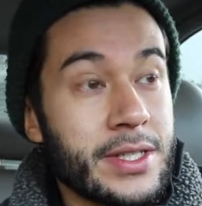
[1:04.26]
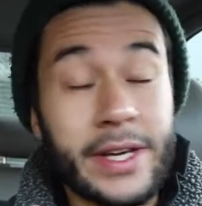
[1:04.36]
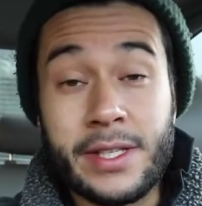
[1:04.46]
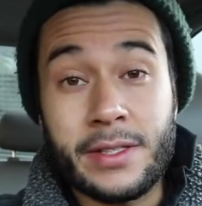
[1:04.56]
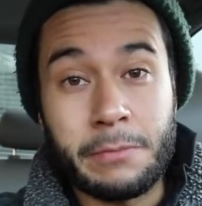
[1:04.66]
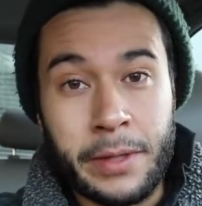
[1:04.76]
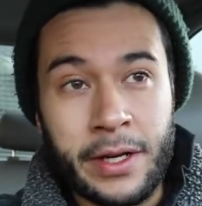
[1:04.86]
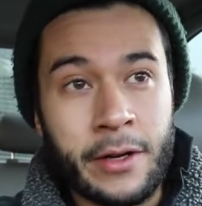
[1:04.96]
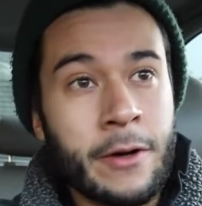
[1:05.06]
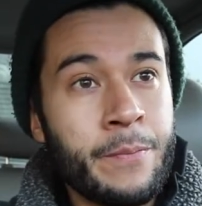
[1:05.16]
tastes
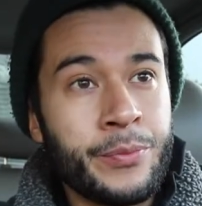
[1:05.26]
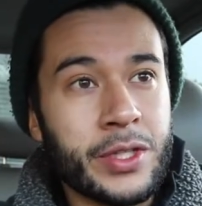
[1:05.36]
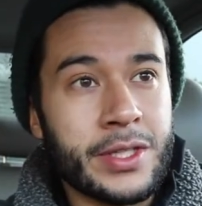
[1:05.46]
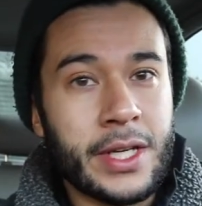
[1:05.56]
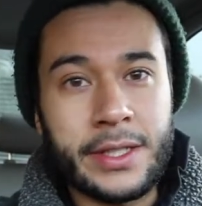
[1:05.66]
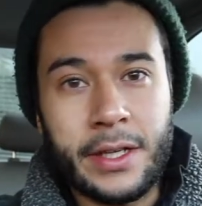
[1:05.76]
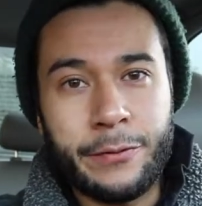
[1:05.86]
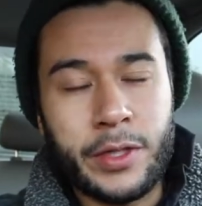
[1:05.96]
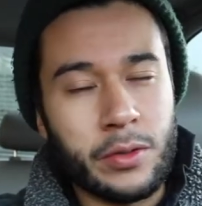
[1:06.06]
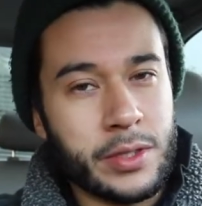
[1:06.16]
better. Just like
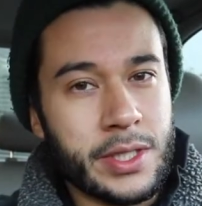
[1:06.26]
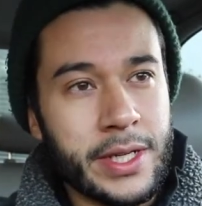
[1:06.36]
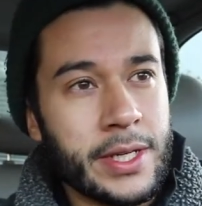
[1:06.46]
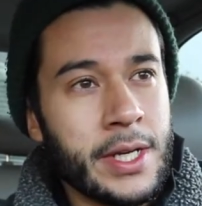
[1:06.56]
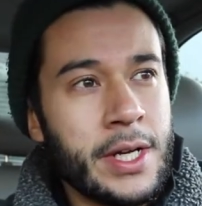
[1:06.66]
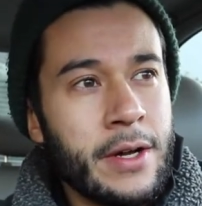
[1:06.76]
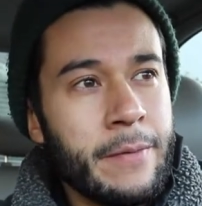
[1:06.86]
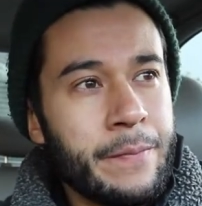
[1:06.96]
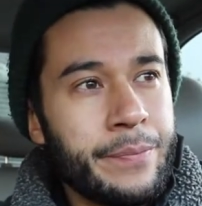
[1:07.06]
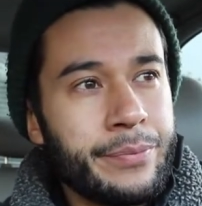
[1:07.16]
Deftones, they
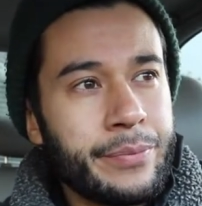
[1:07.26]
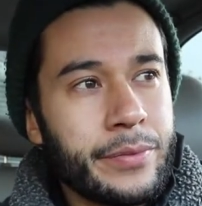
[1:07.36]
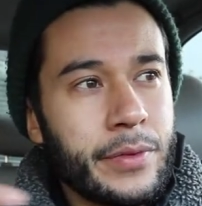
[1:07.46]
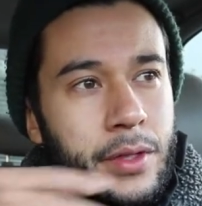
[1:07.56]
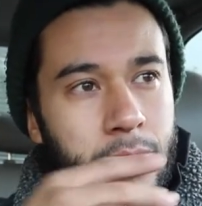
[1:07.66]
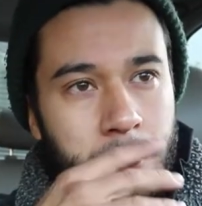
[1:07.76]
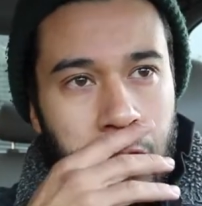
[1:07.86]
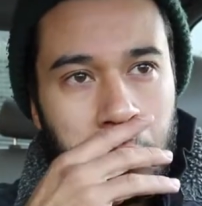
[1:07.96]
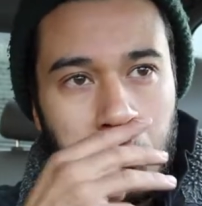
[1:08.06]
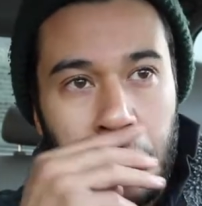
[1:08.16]

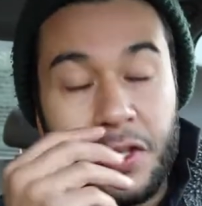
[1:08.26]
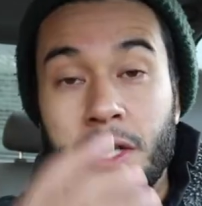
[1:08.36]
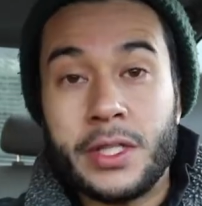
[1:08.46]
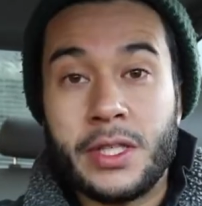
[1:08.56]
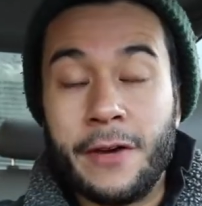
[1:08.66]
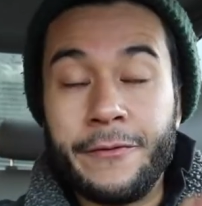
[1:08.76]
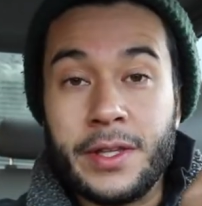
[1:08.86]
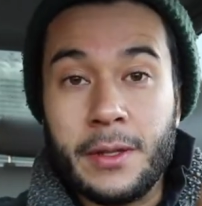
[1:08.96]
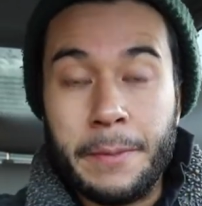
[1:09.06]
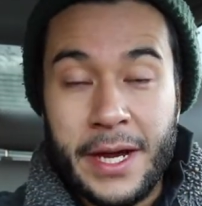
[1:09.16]
you know their stuff
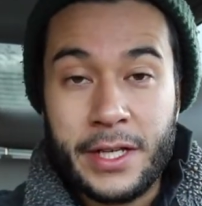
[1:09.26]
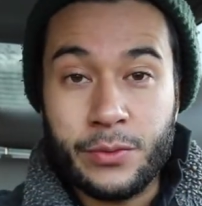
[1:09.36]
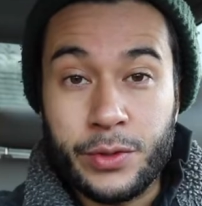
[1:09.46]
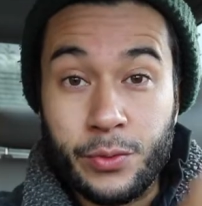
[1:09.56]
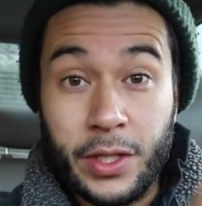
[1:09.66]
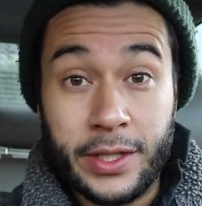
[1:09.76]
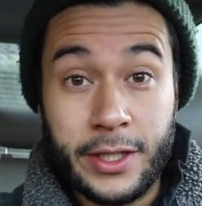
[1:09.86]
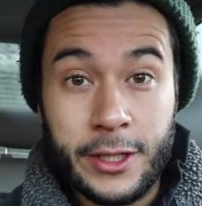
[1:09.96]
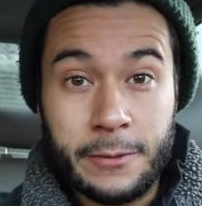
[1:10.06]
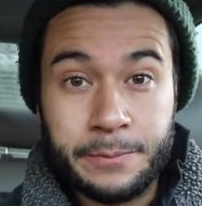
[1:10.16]
in the past was really
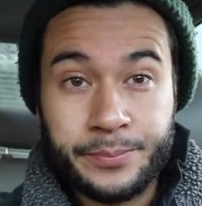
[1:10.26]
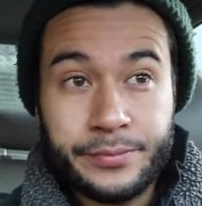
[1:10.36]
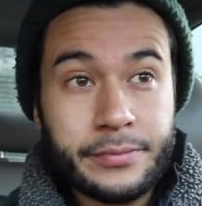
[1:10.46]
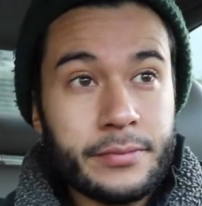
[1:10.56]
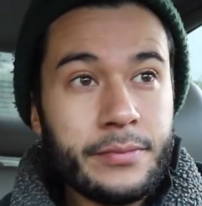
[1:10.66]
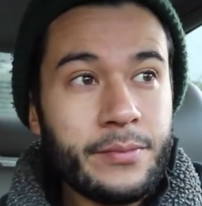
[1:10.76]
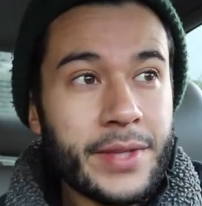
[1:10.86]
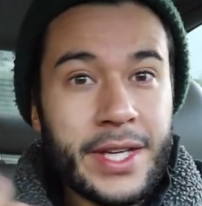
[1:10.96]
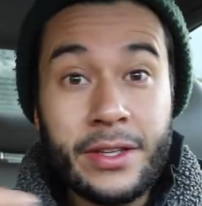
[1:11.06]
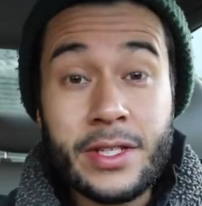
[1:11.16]
good,
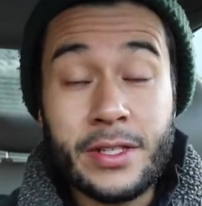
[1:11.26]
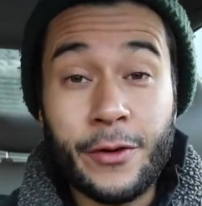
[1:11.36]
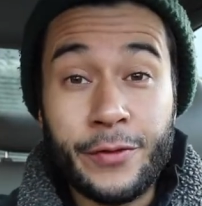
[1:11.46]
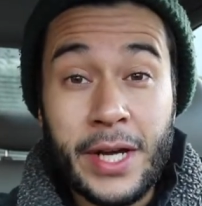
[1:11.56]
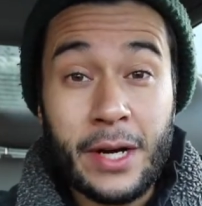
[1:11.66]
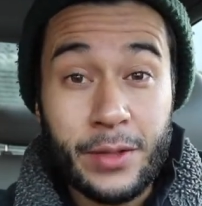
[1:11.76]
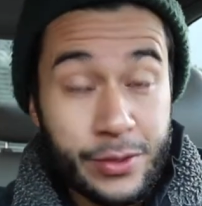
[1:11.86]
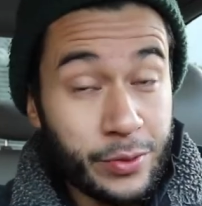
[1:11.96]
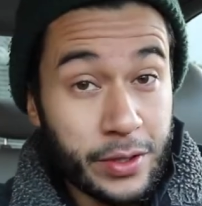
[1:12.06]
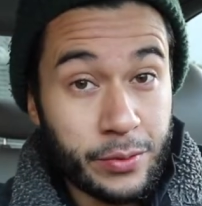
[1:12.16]
and their stuff now
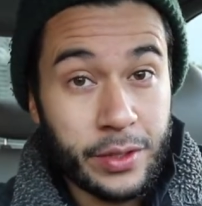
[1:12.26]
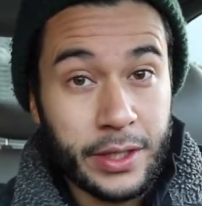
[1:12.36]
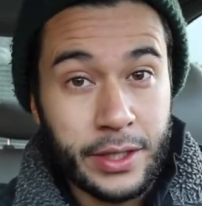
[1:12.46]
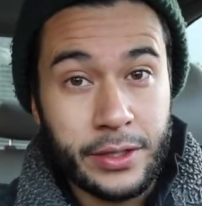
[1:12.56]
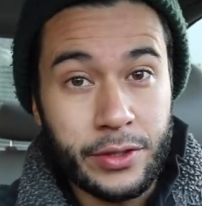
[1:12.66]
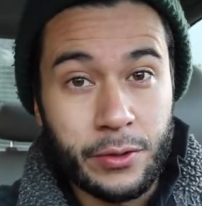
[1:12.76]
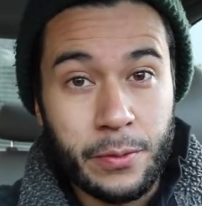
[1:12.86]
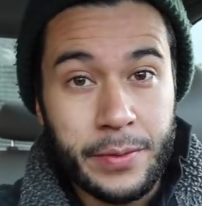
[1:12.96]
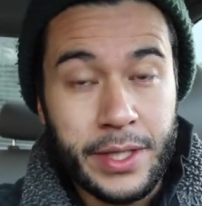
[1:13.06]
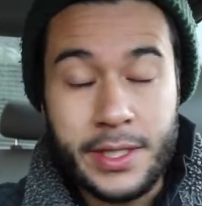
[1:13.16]
is really really good too.
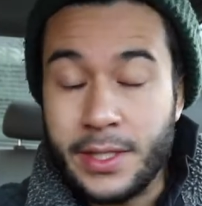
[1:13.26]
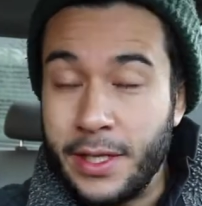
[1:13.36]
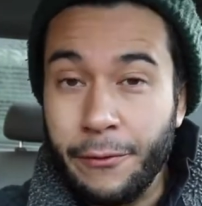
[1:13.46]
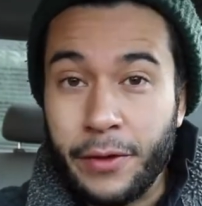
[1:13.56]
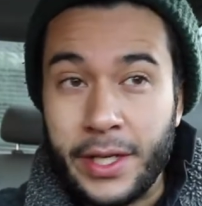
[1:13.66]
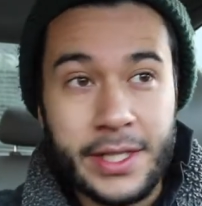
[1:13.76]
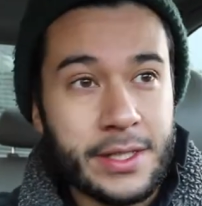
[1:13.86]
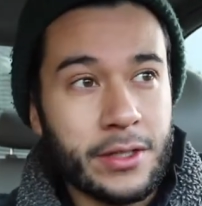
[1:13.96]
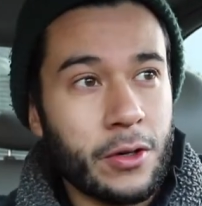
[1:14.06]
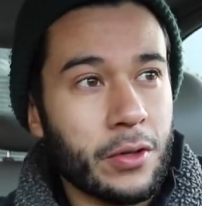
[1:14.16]
It's different. It's
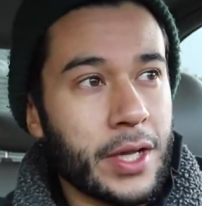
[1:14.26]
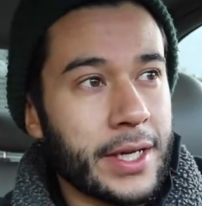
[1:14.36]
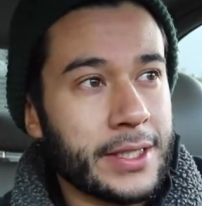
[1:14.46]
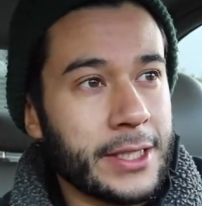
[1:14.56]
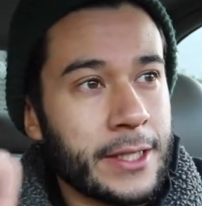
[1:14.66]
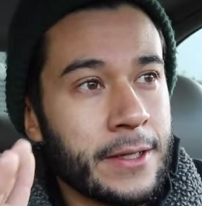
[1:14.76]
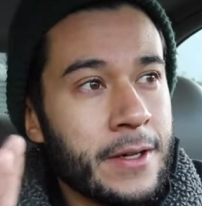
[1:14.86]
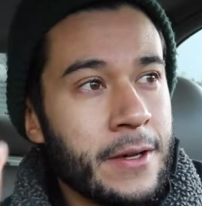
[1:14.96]
so like uh,